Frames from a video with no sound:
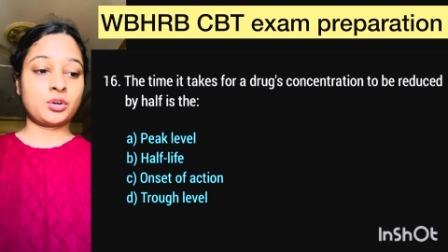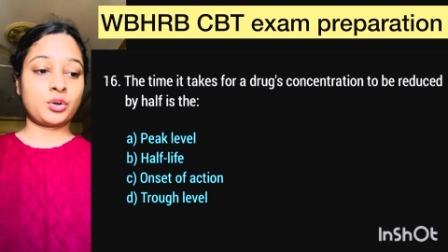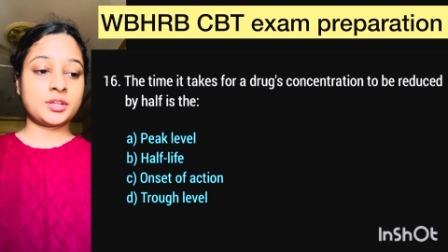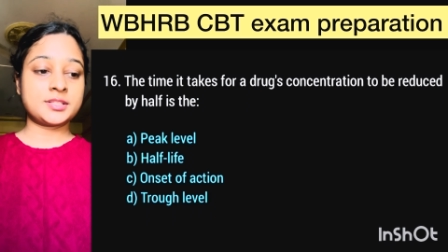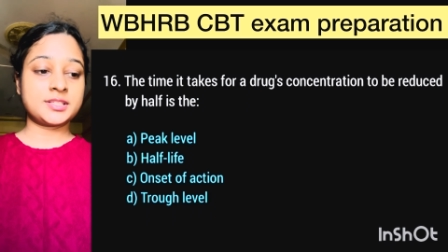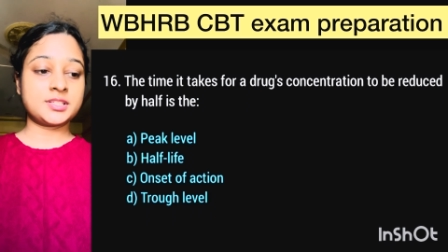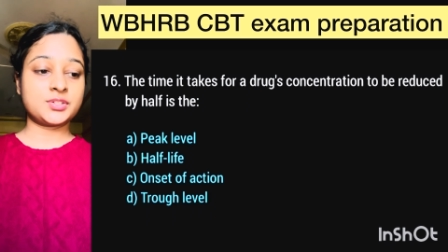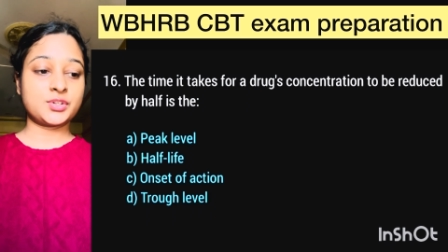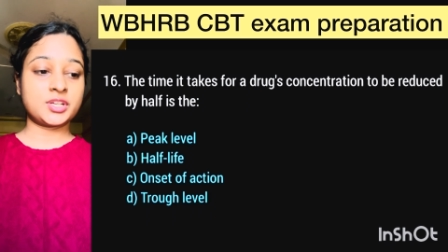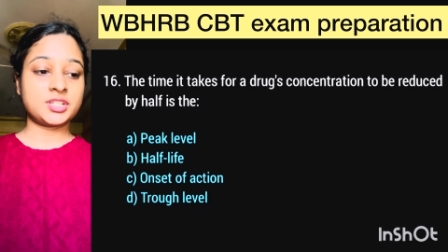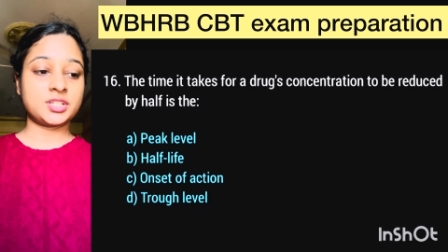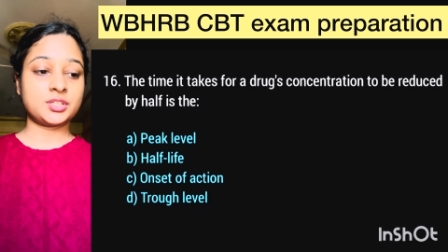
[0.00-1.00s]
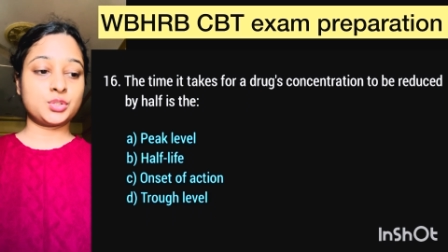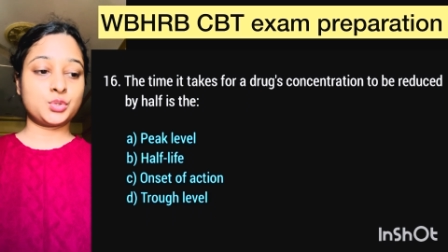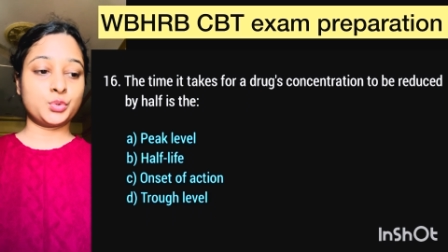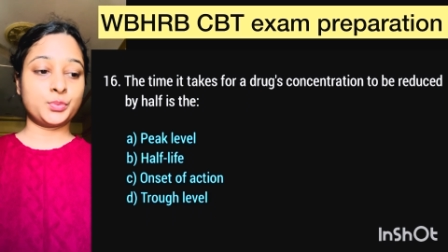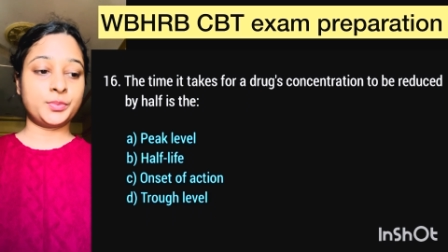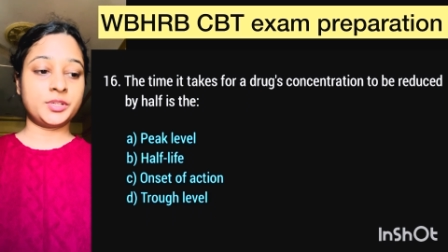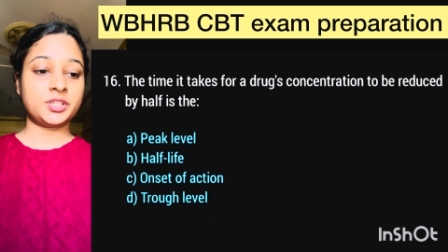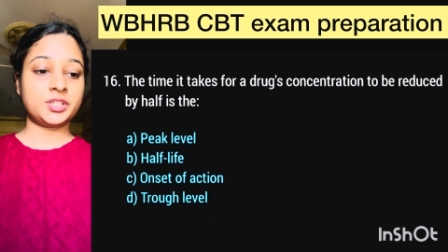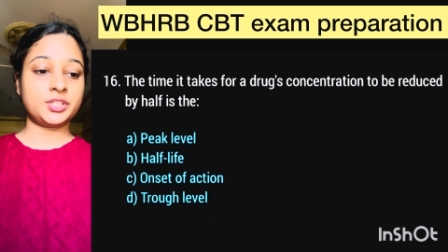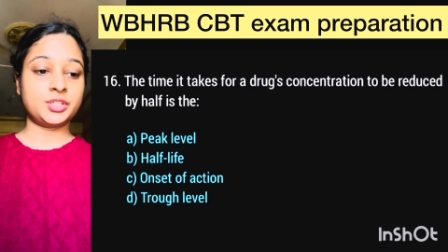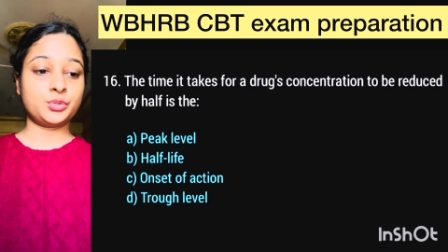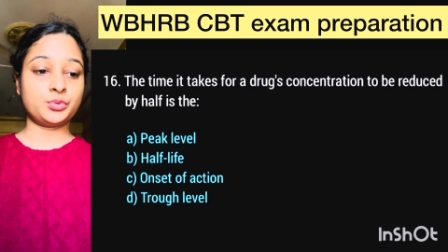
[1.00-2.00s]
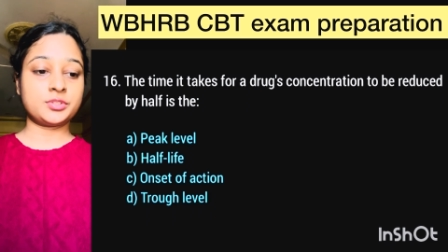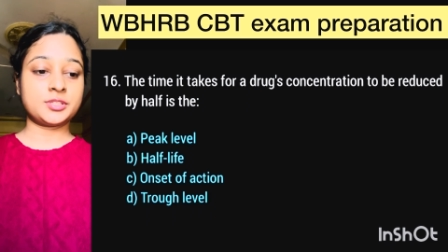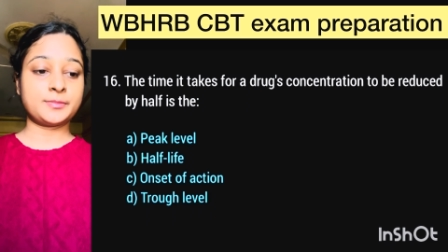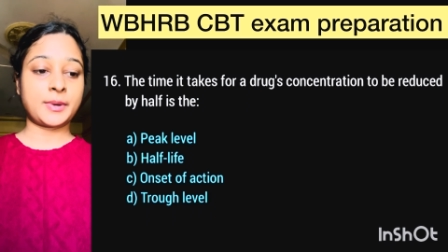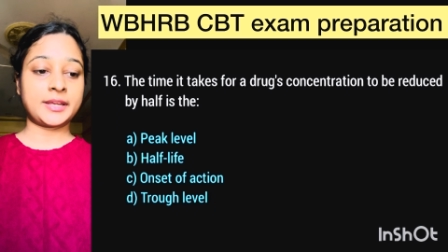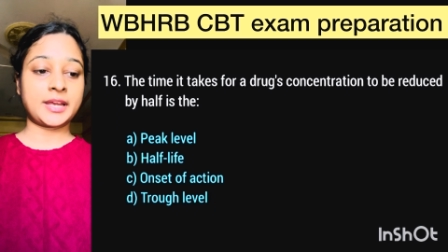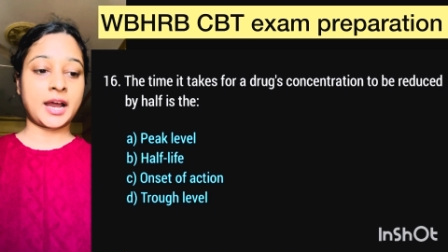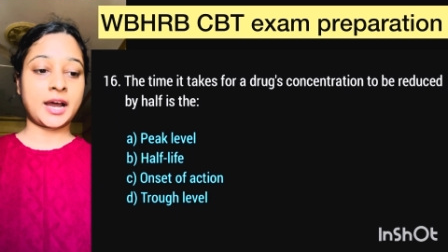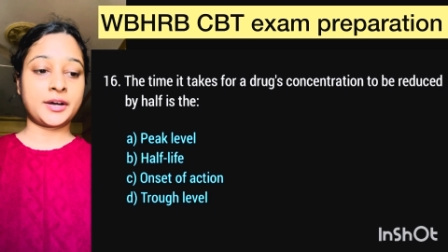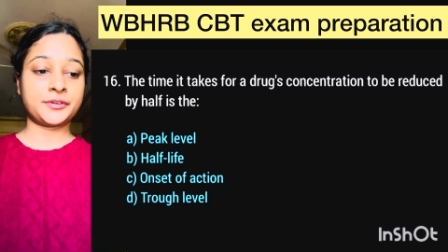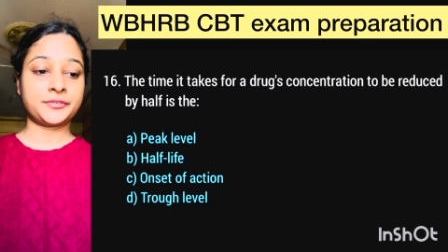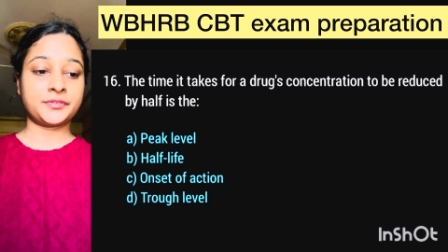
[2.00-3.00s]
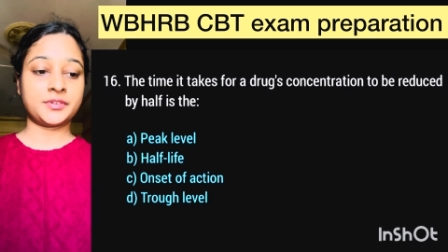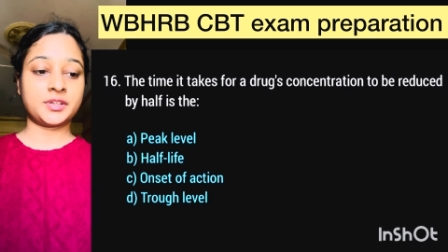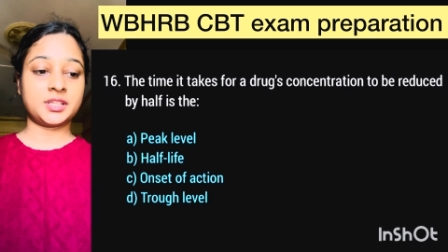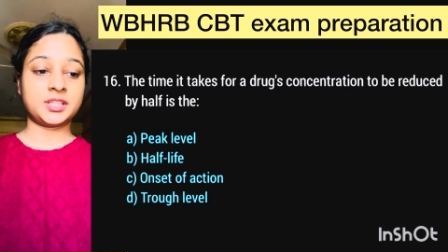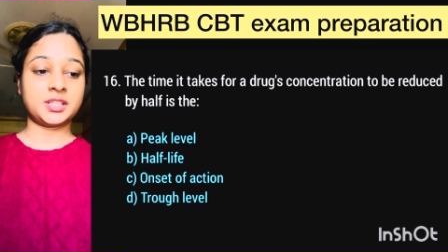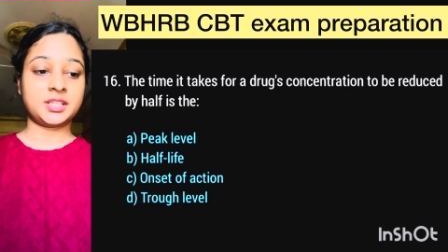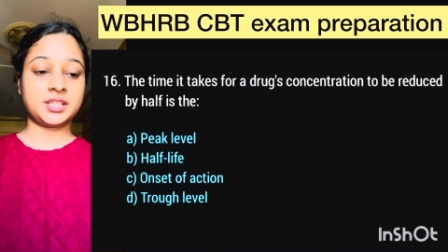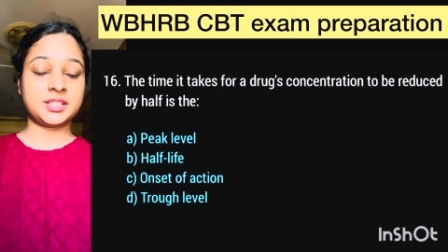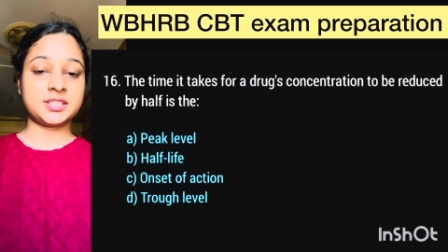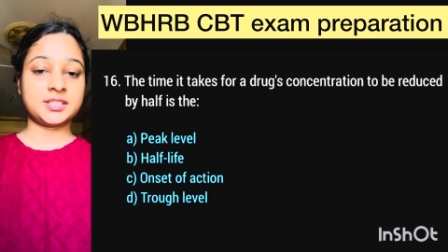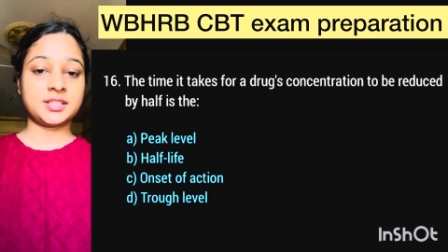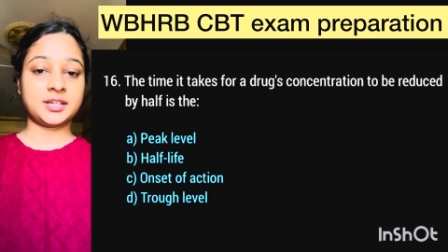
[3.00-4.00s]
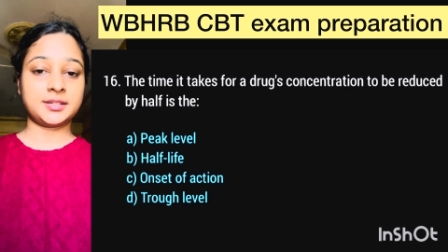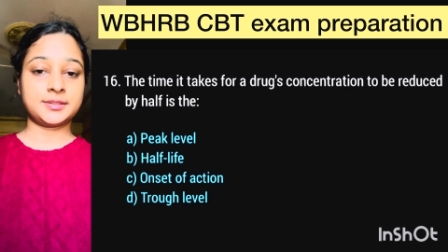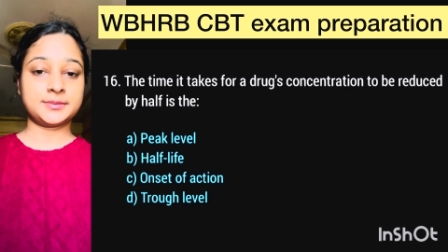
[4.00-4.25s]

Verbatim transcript: concentration to be reduced by half is the?